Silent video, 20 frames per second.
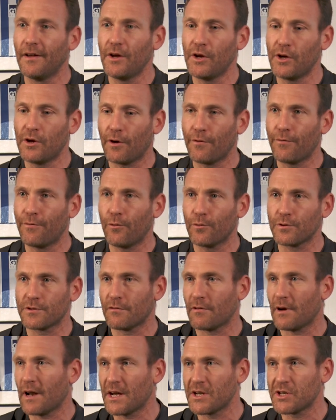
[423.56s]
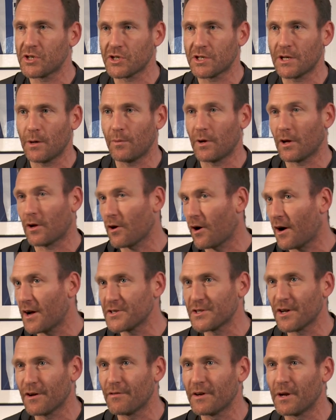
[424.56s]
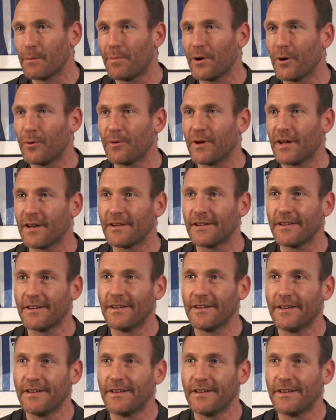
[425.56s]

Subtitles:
you know, forge a relationship with the guys that are in a building